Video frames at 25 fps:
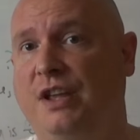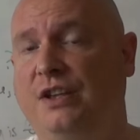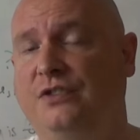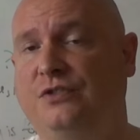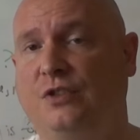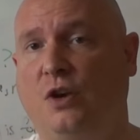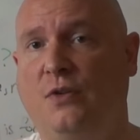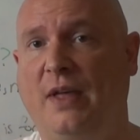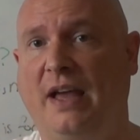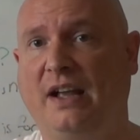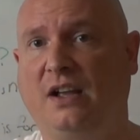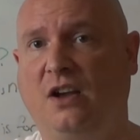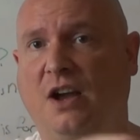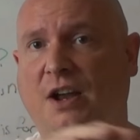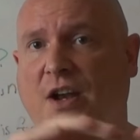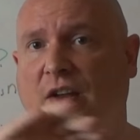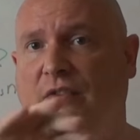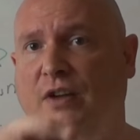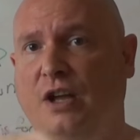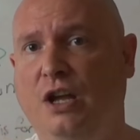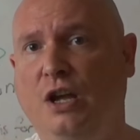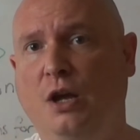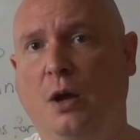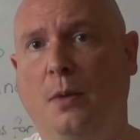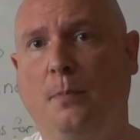So that kind of
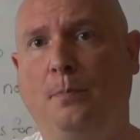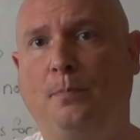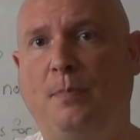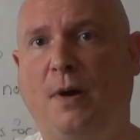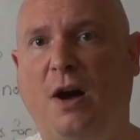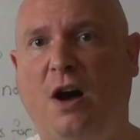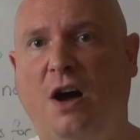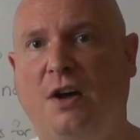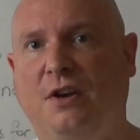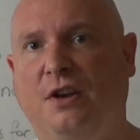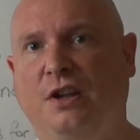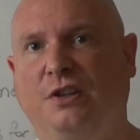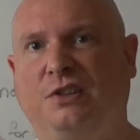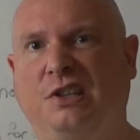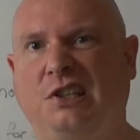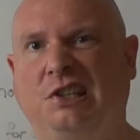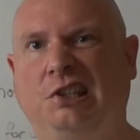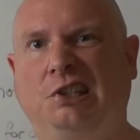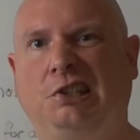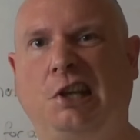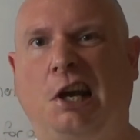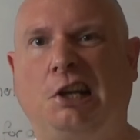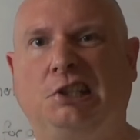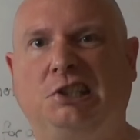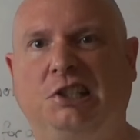partner
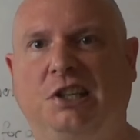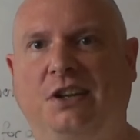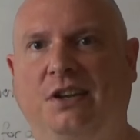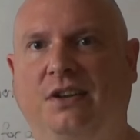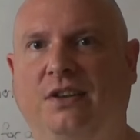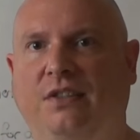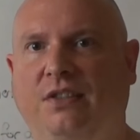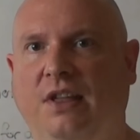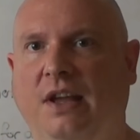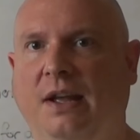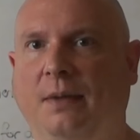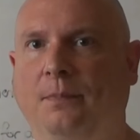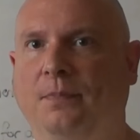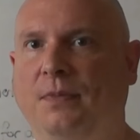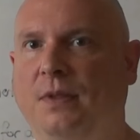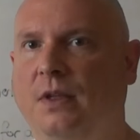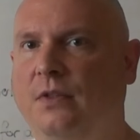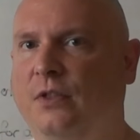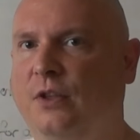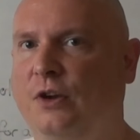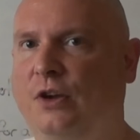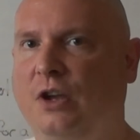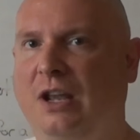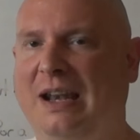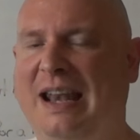discussion thing,
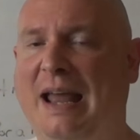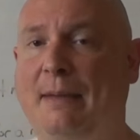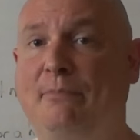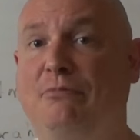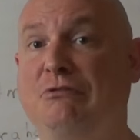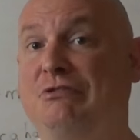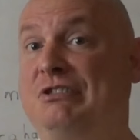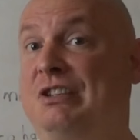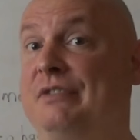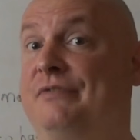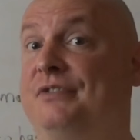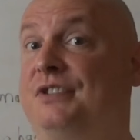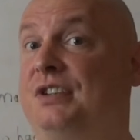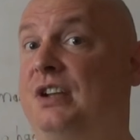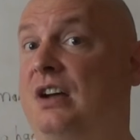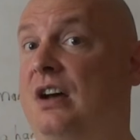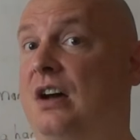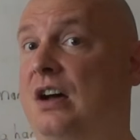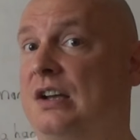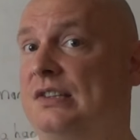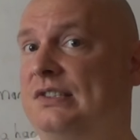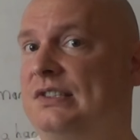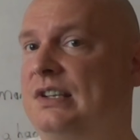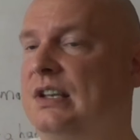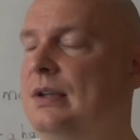the collaborative
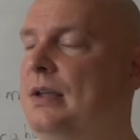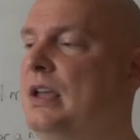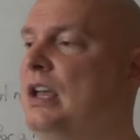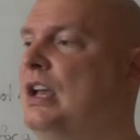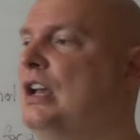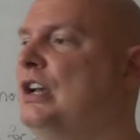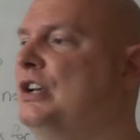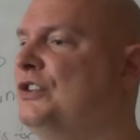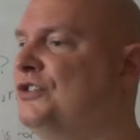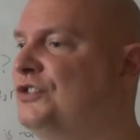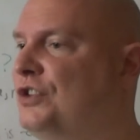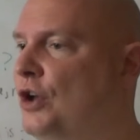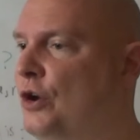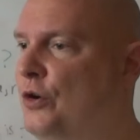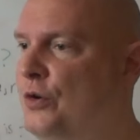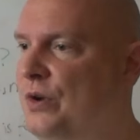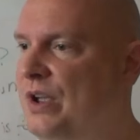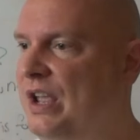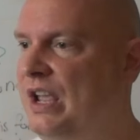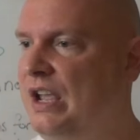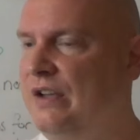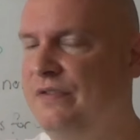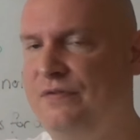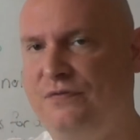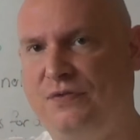task. So
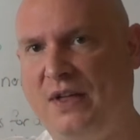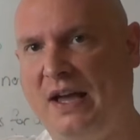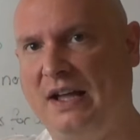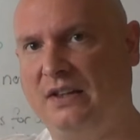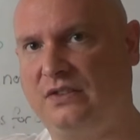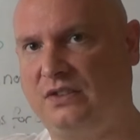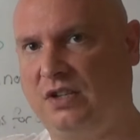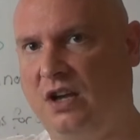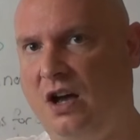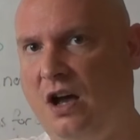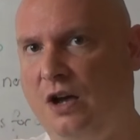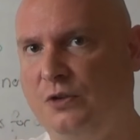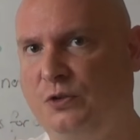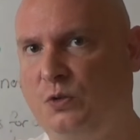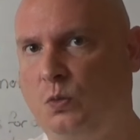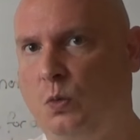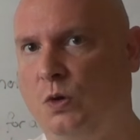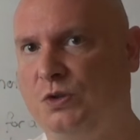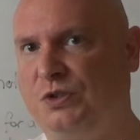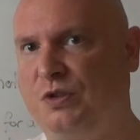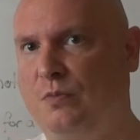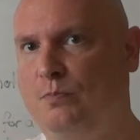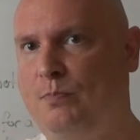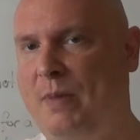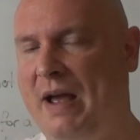if that task
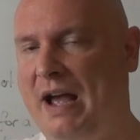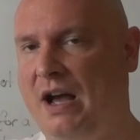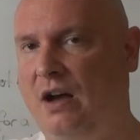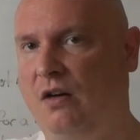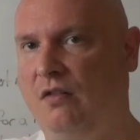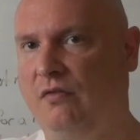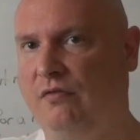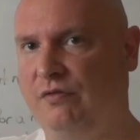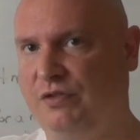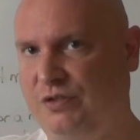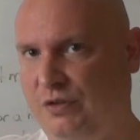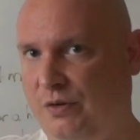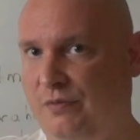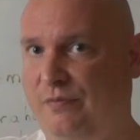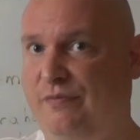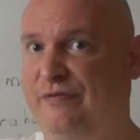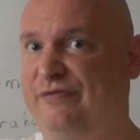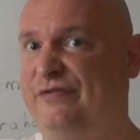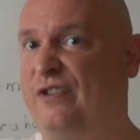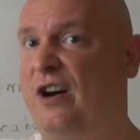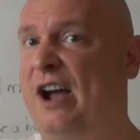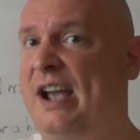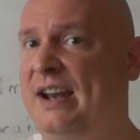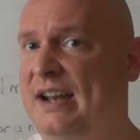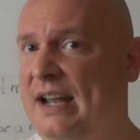was about
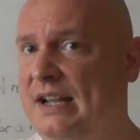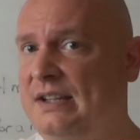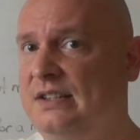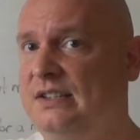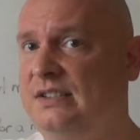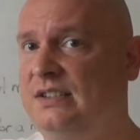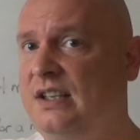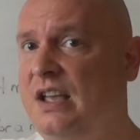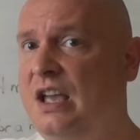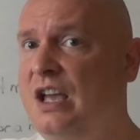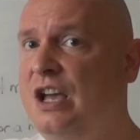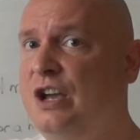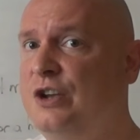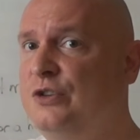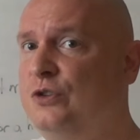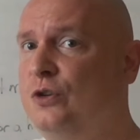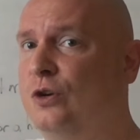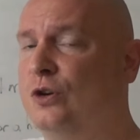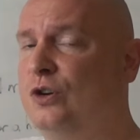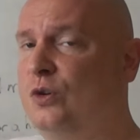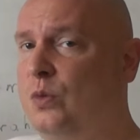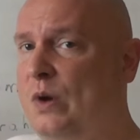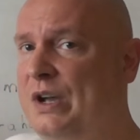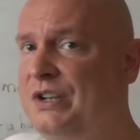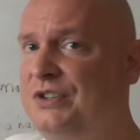finance, your
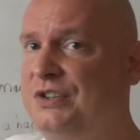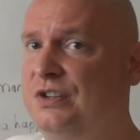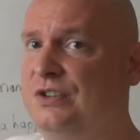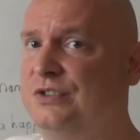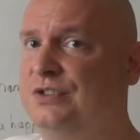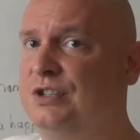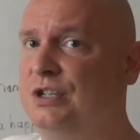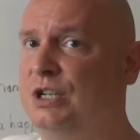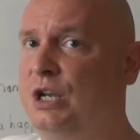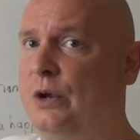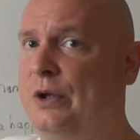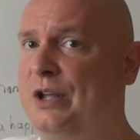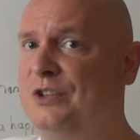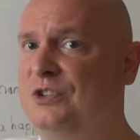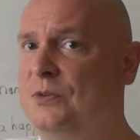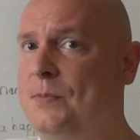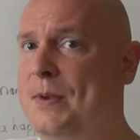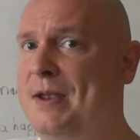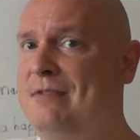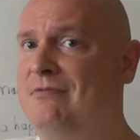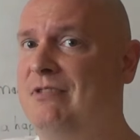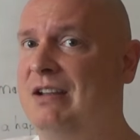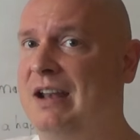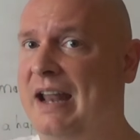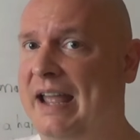questions are going to be
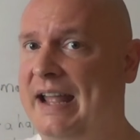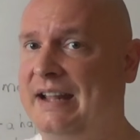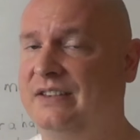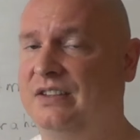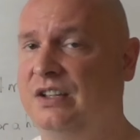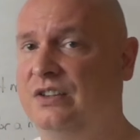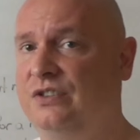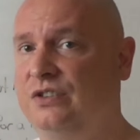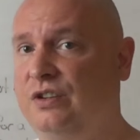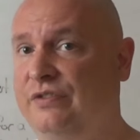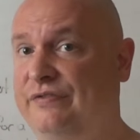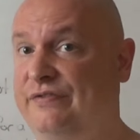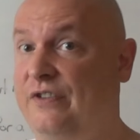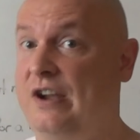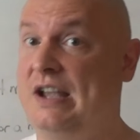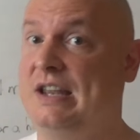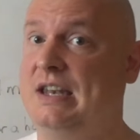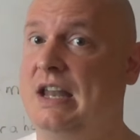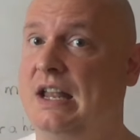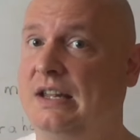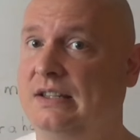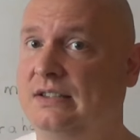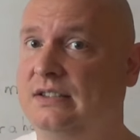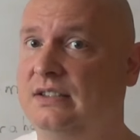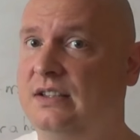related to
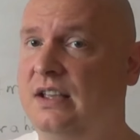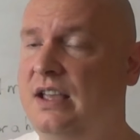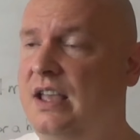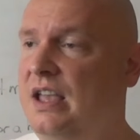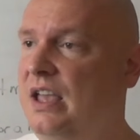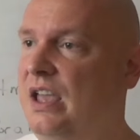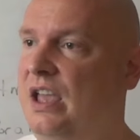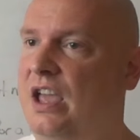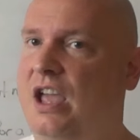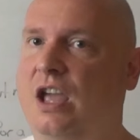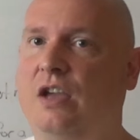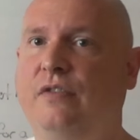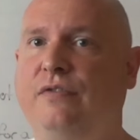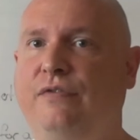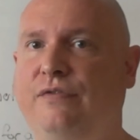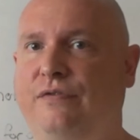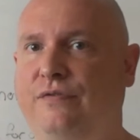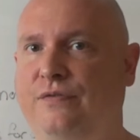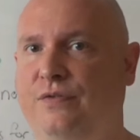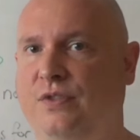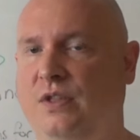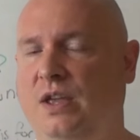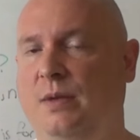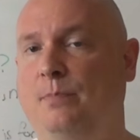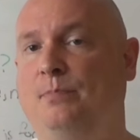finance. If
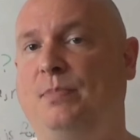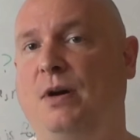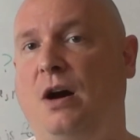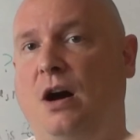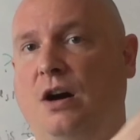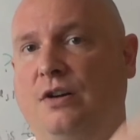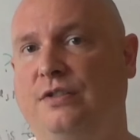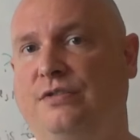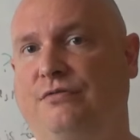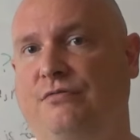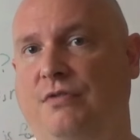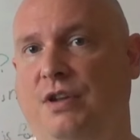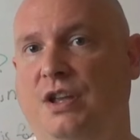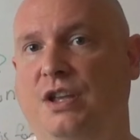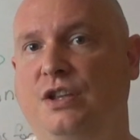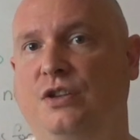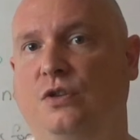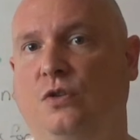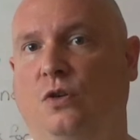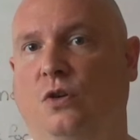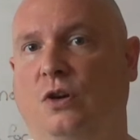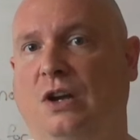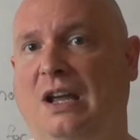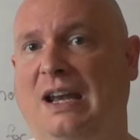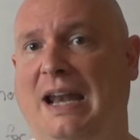in Part 3
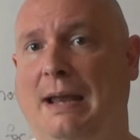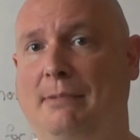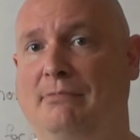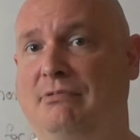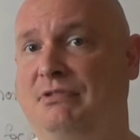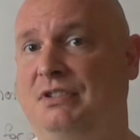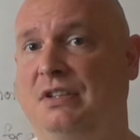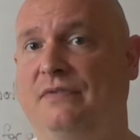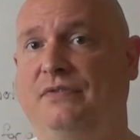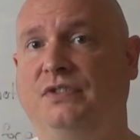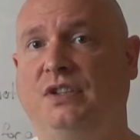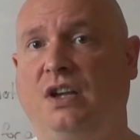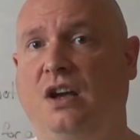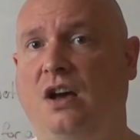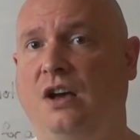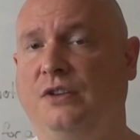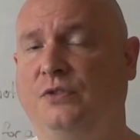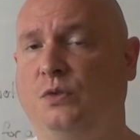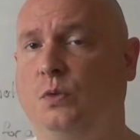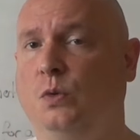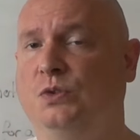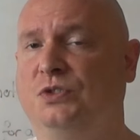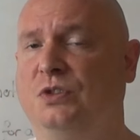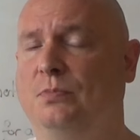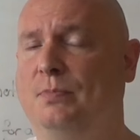your collaborative task
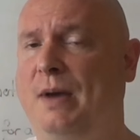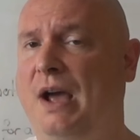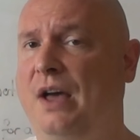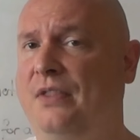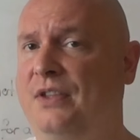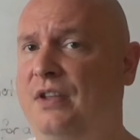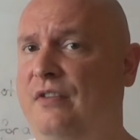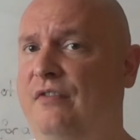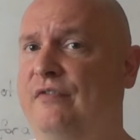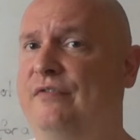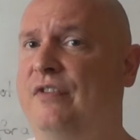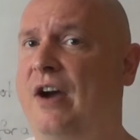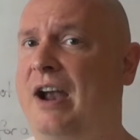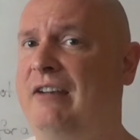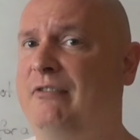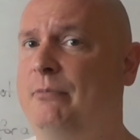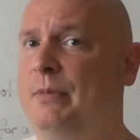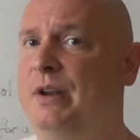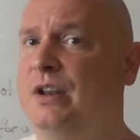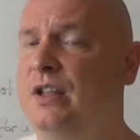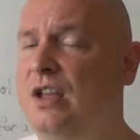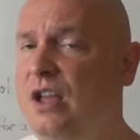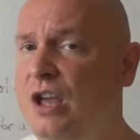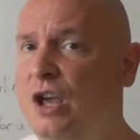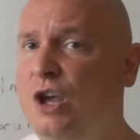was about the
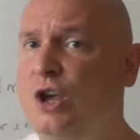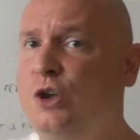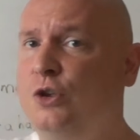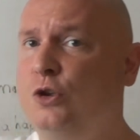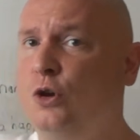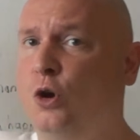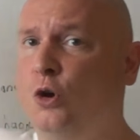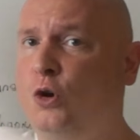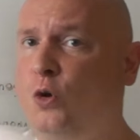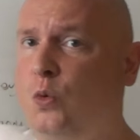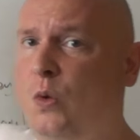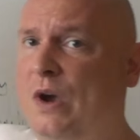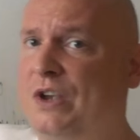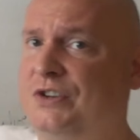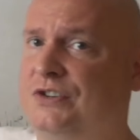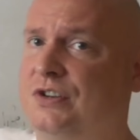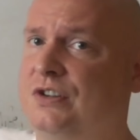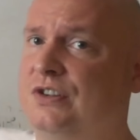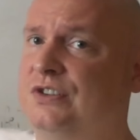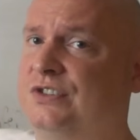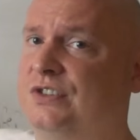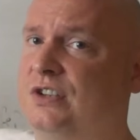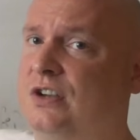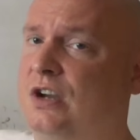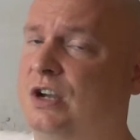environment, your
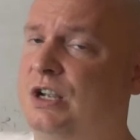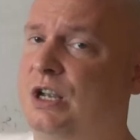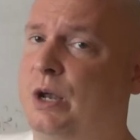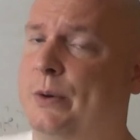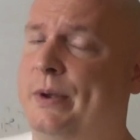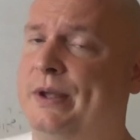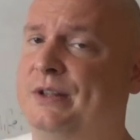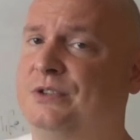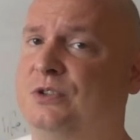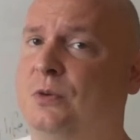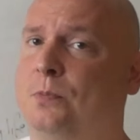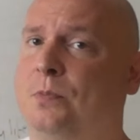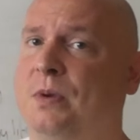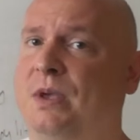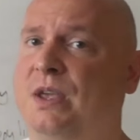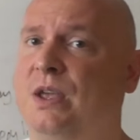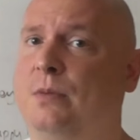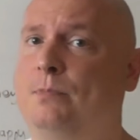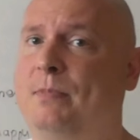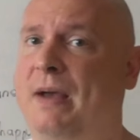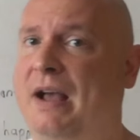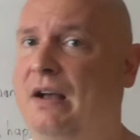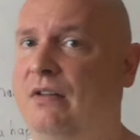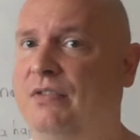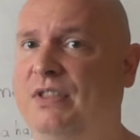questions are going to be
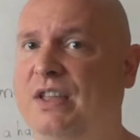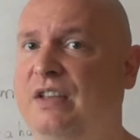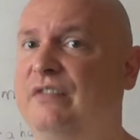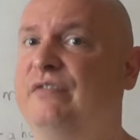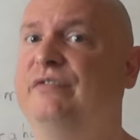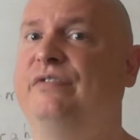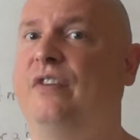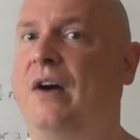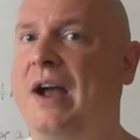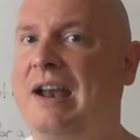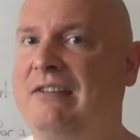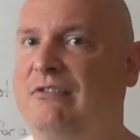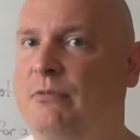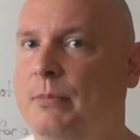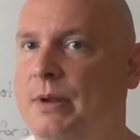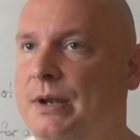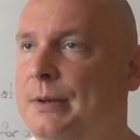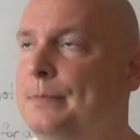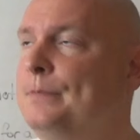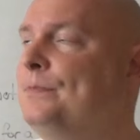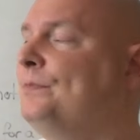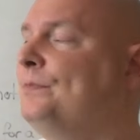about the environment.